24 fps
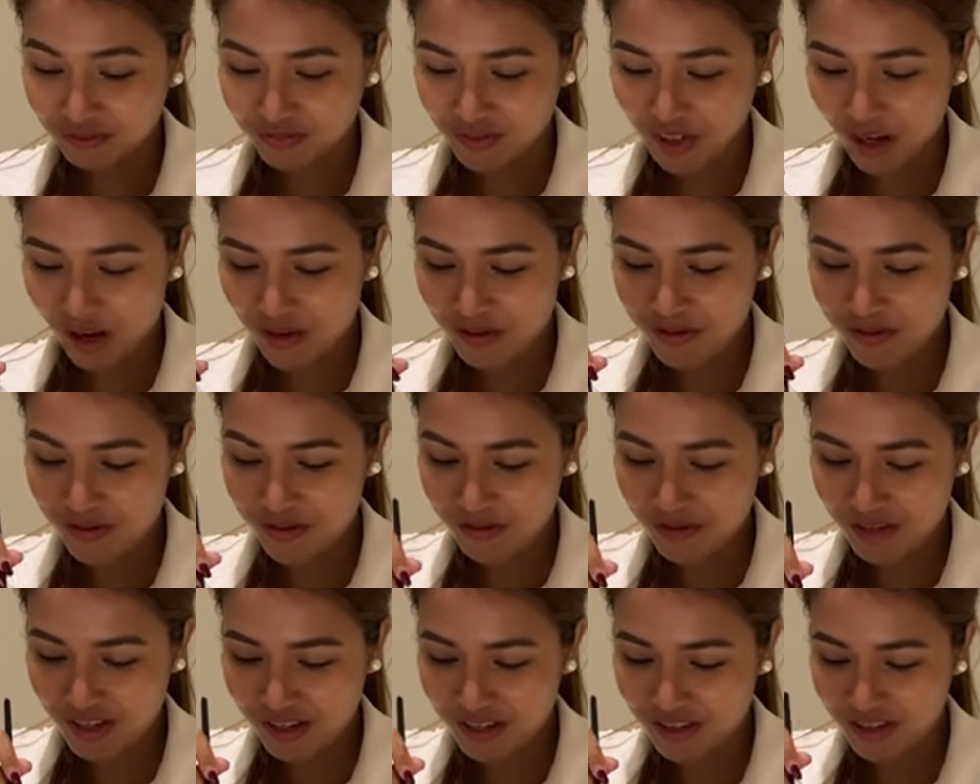How
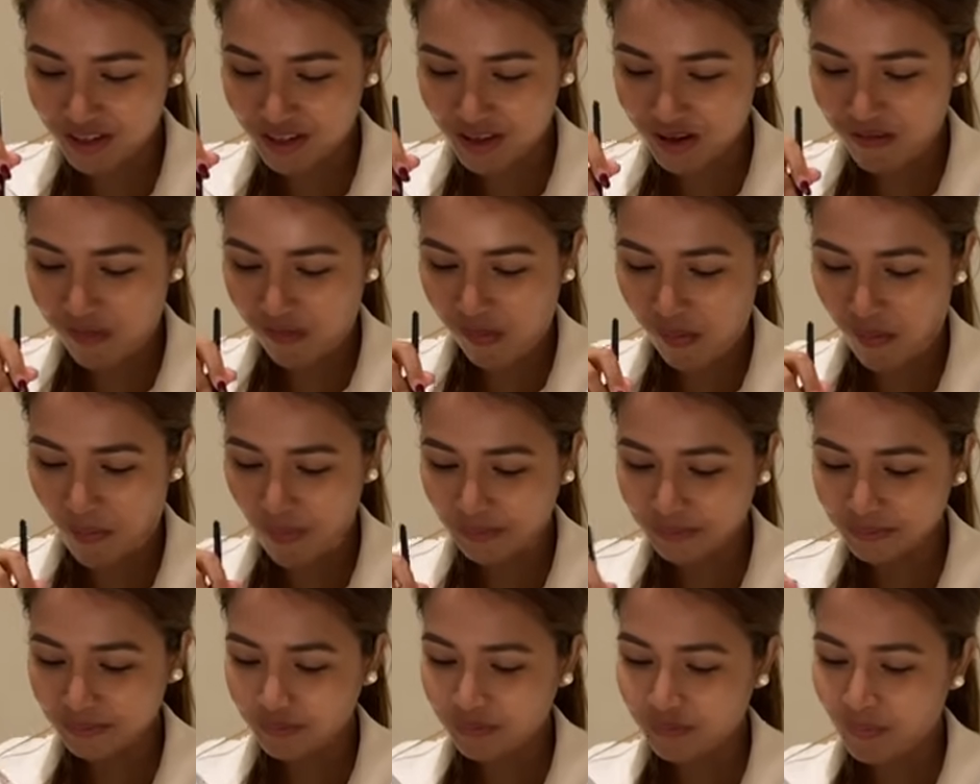crazy.
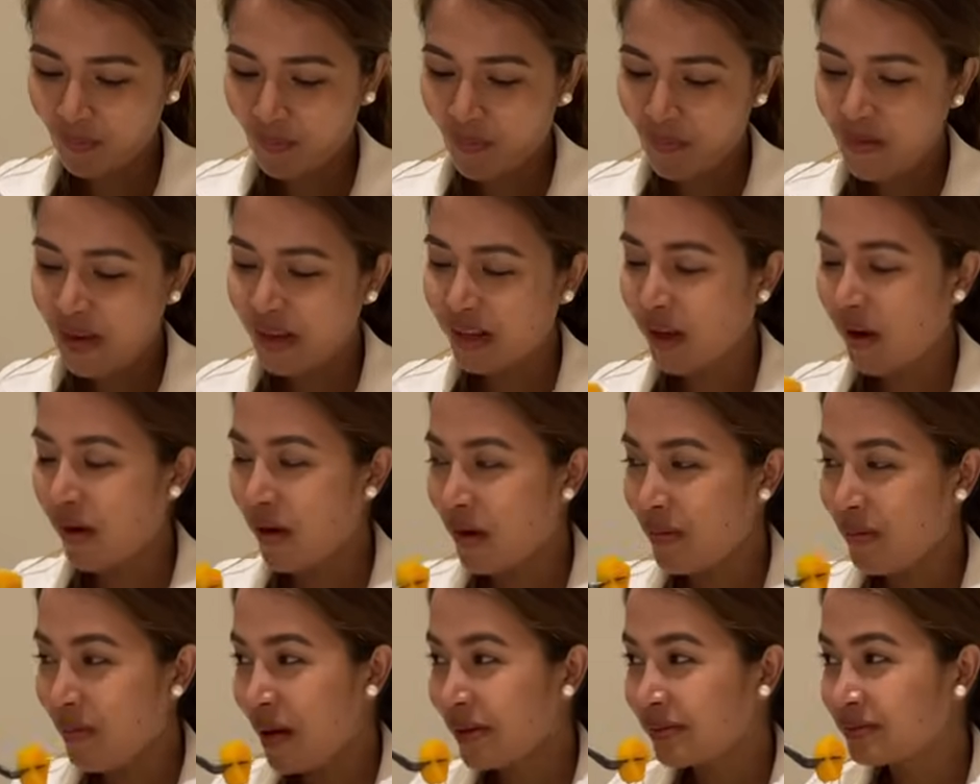
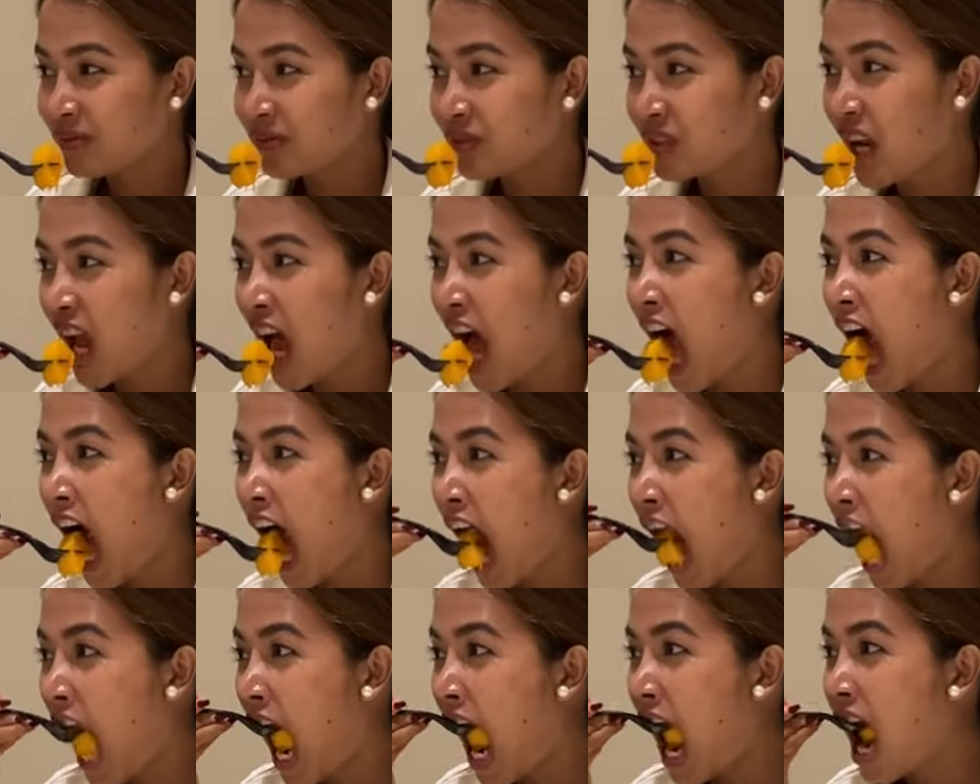
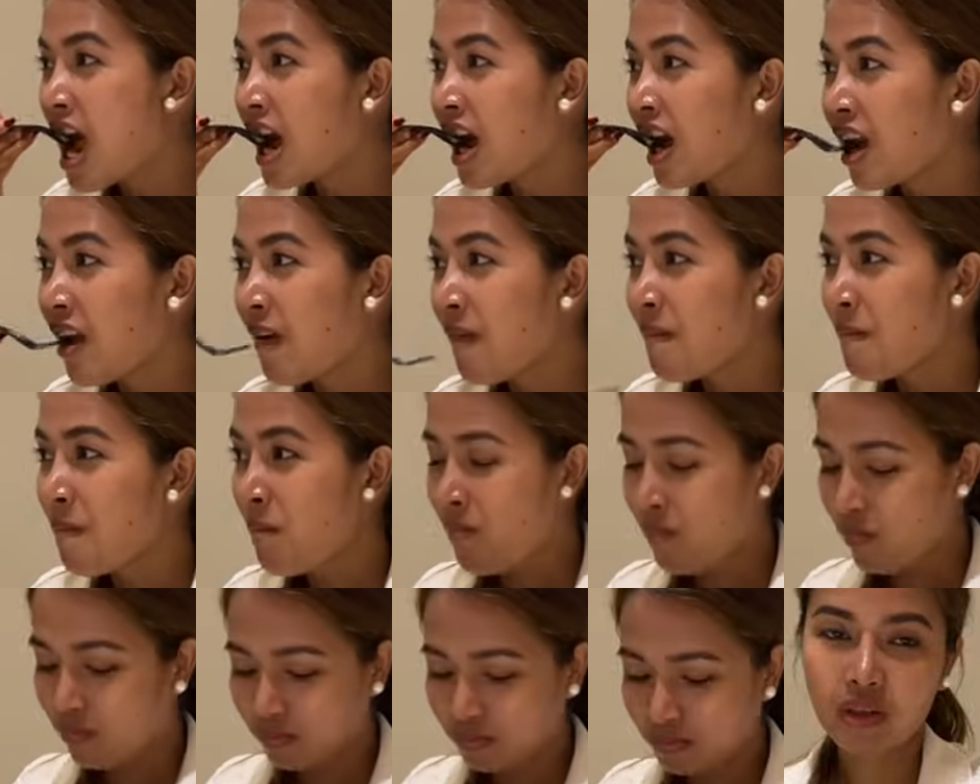
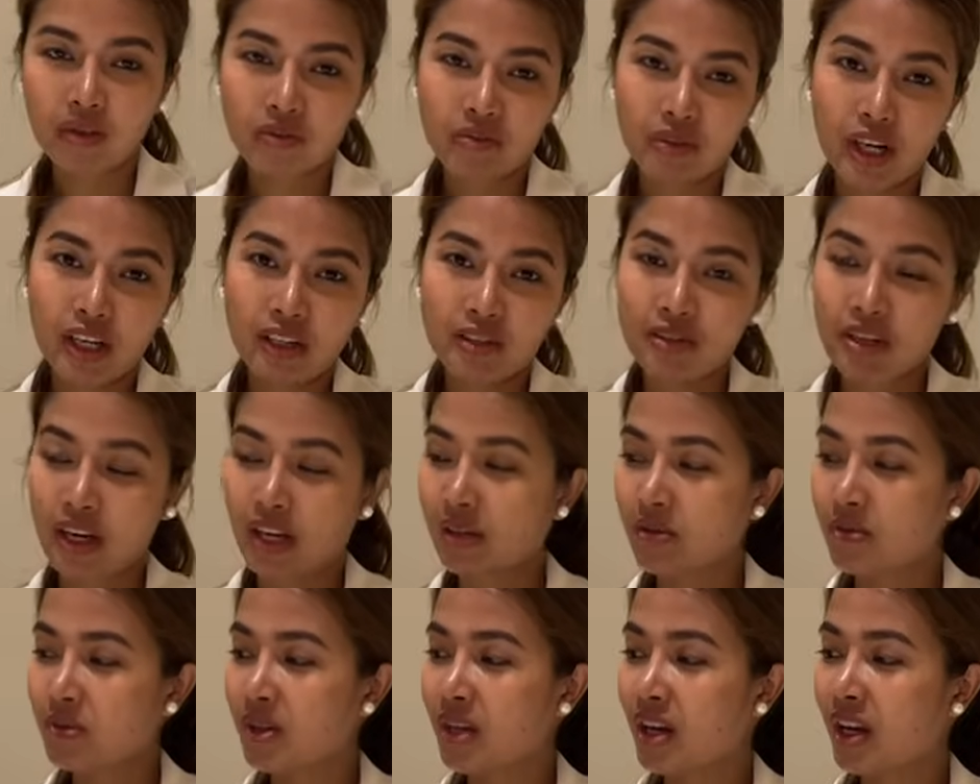Alright,
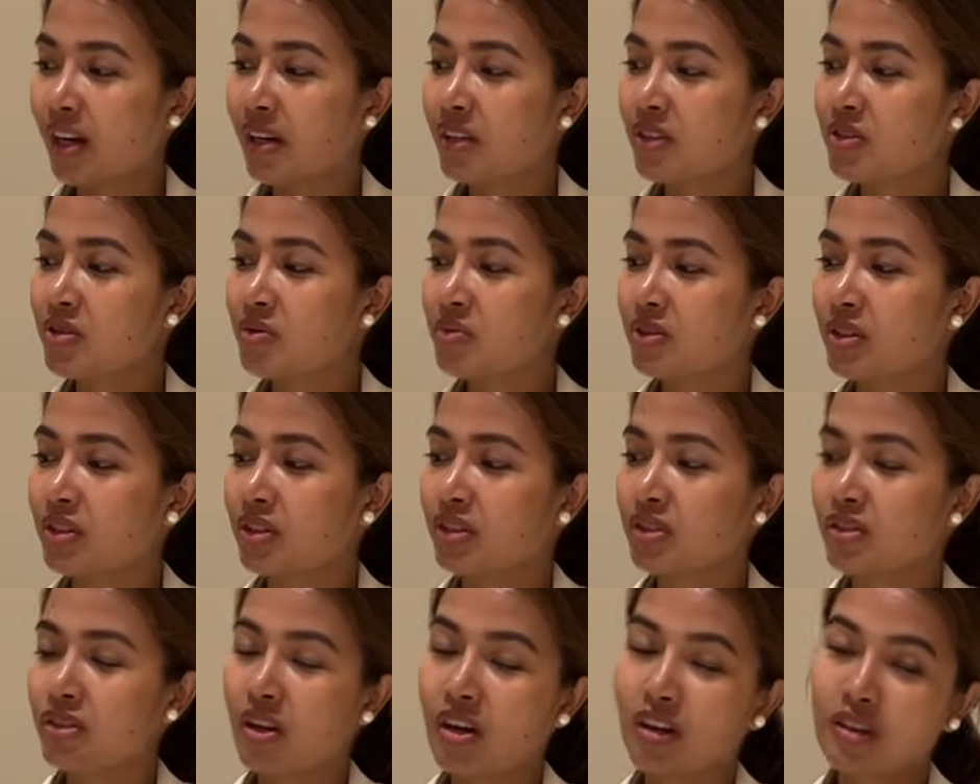anyway guys, we're
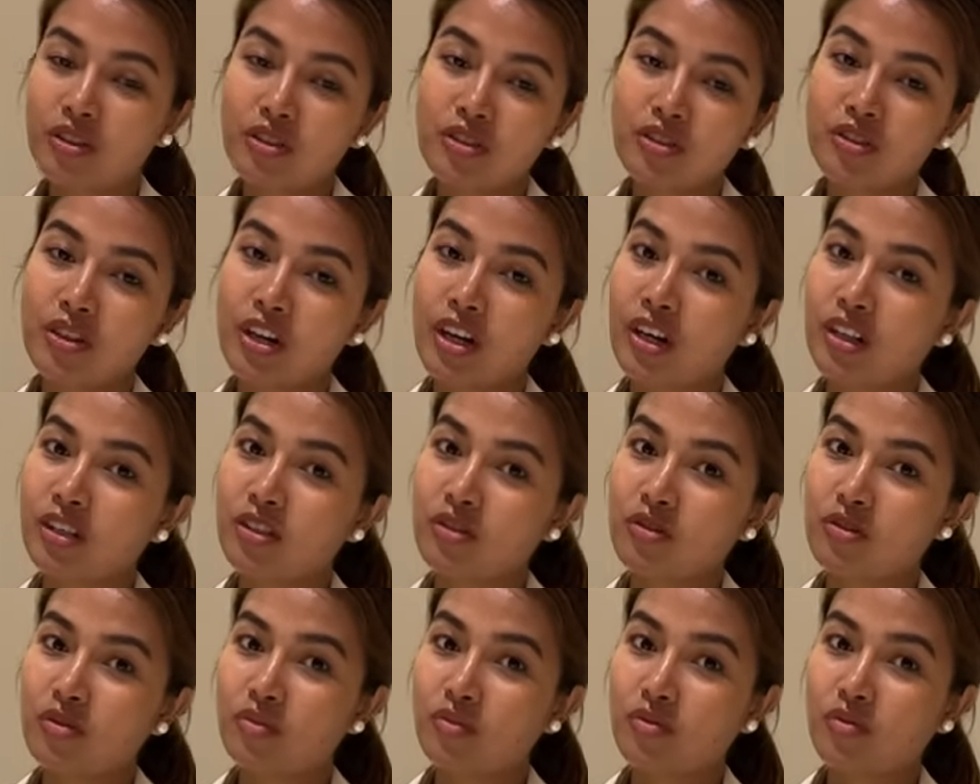gonna talk to you guys
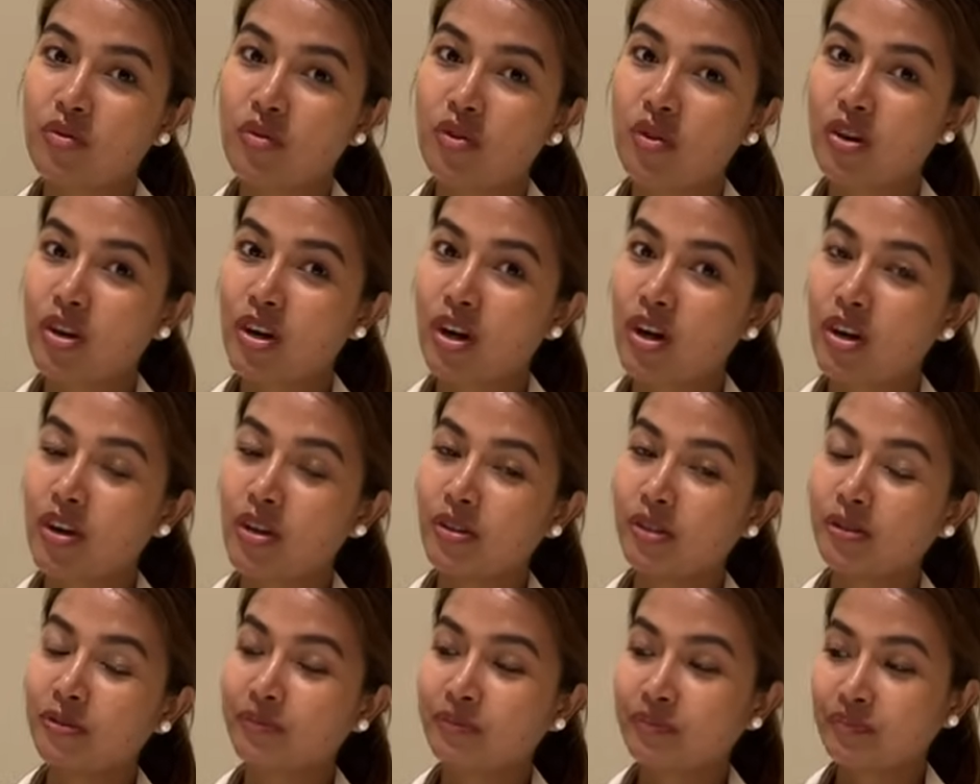
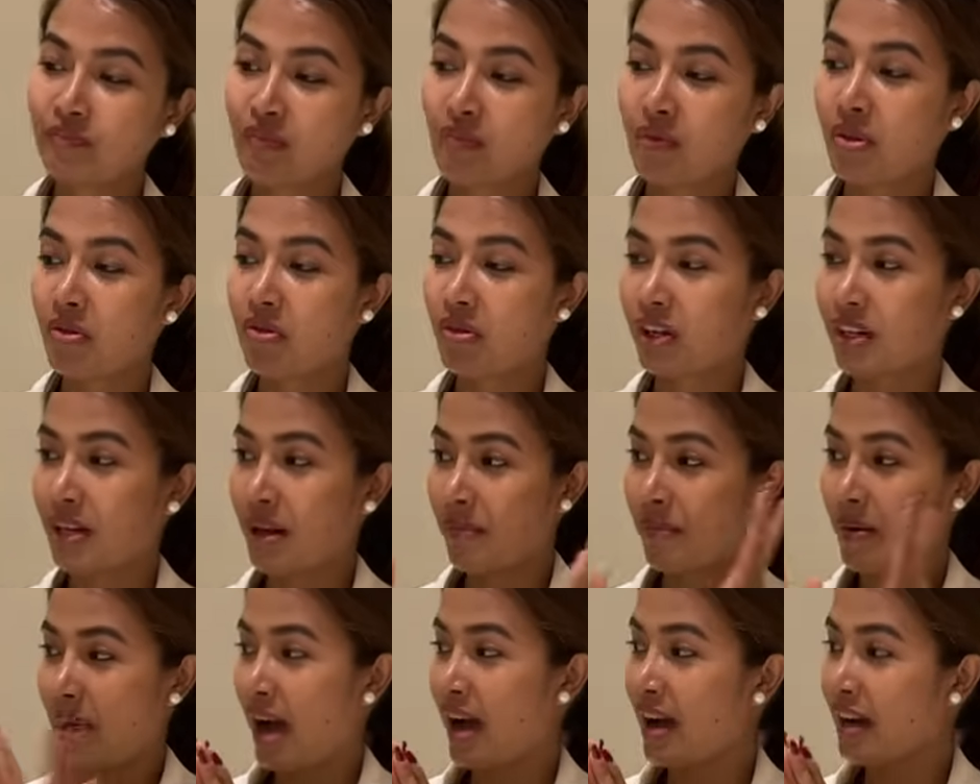tomorrow. We're gonna
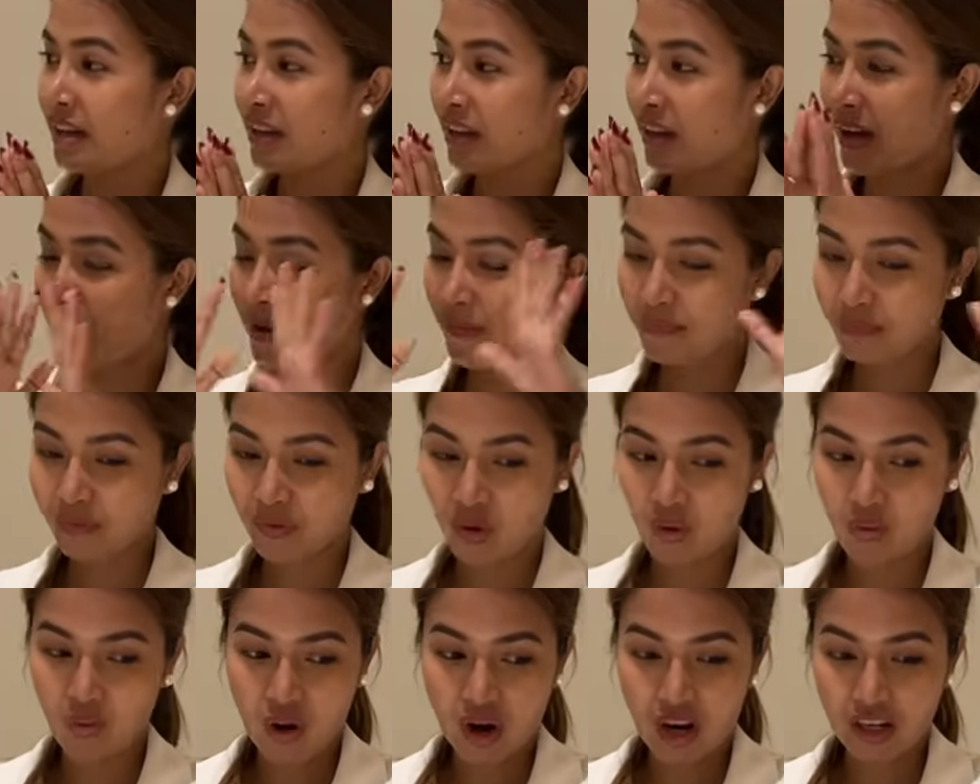pack up,
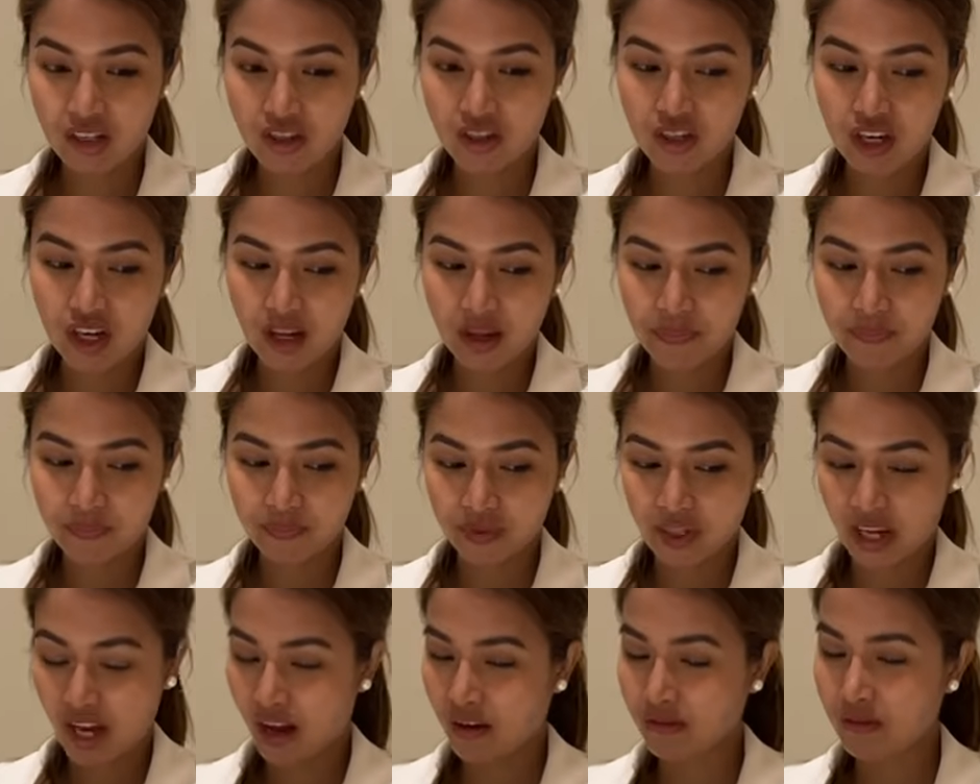wash up,
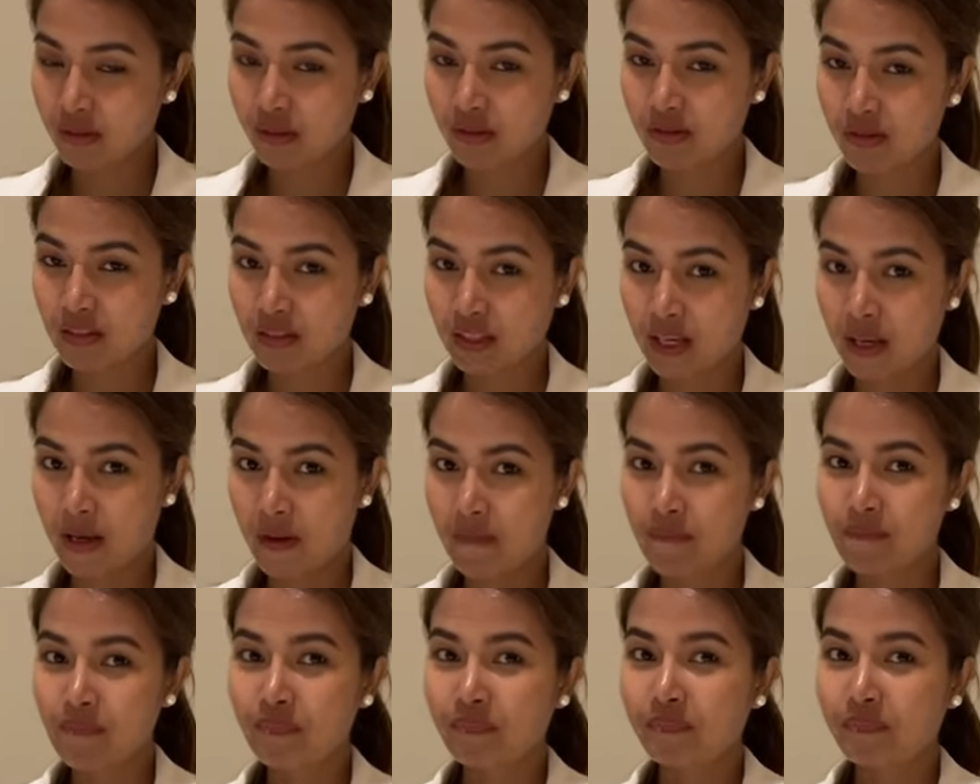have a good sleep.